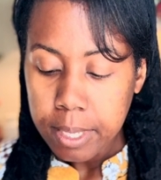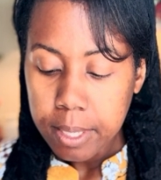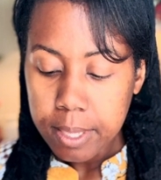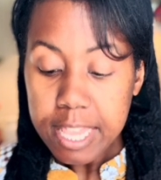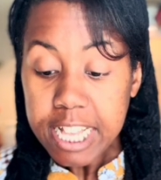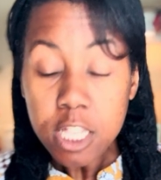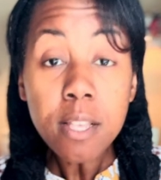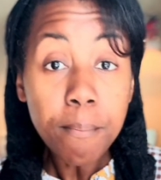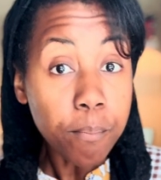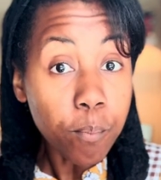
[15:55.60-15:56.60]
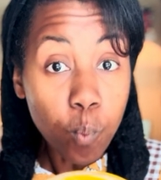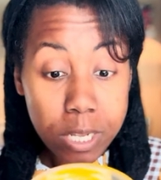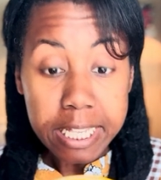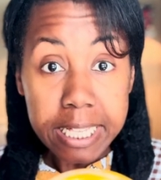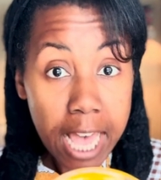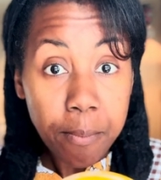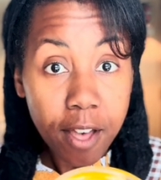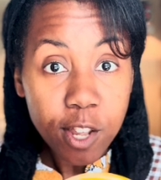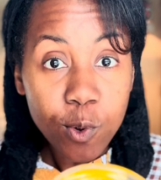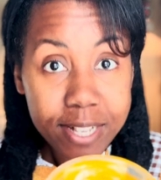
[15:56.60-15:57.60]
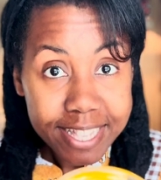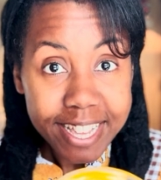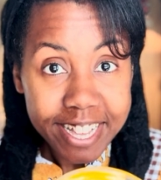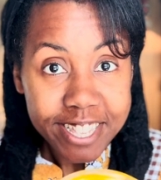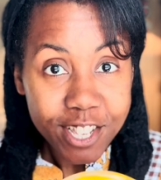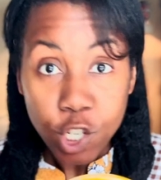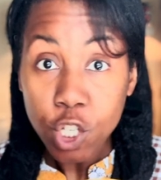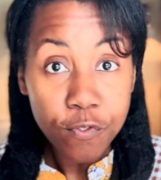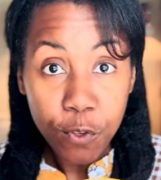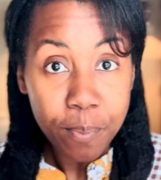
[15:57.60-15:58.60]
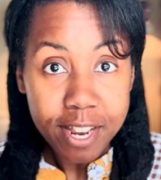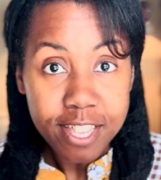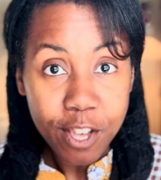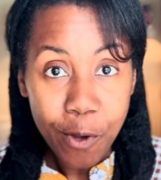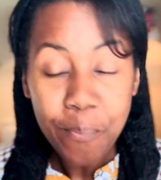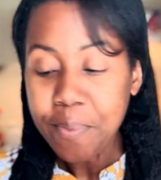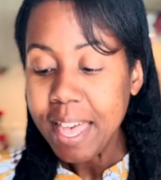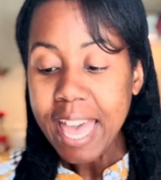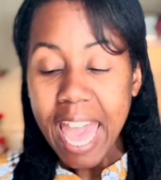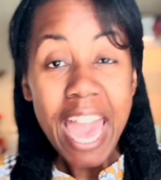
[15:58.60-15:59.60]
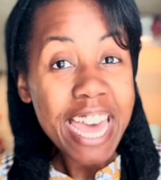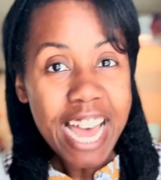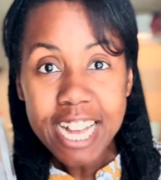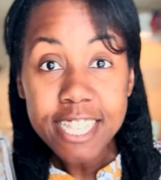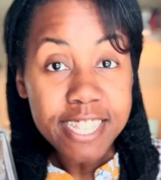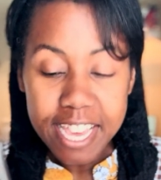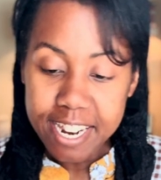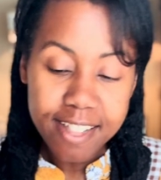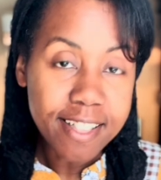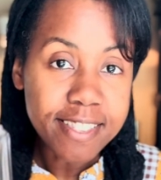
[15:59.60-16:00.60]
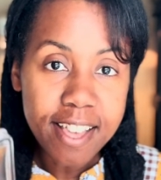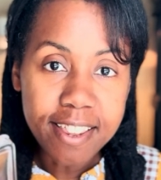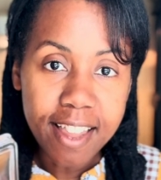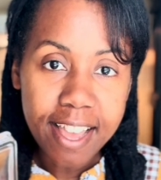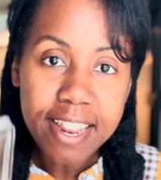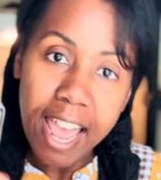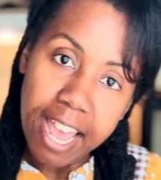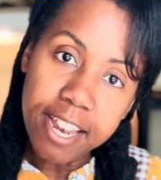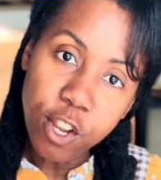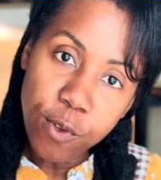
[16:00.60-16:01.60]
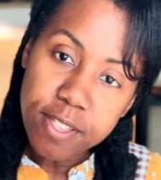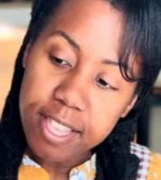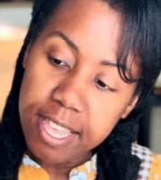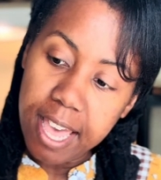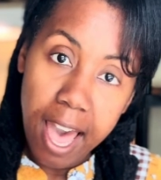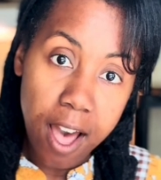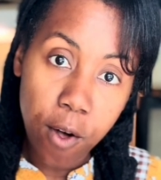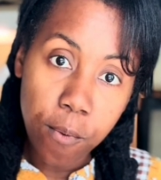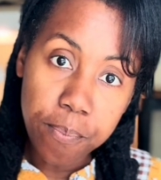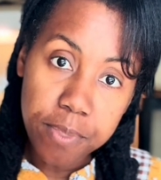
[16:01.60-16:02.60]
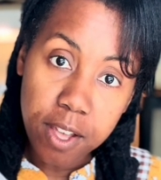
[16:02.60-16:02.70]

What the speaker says: This was the same color as this just a few minutes ago. And I set it in the sunlight and you see how the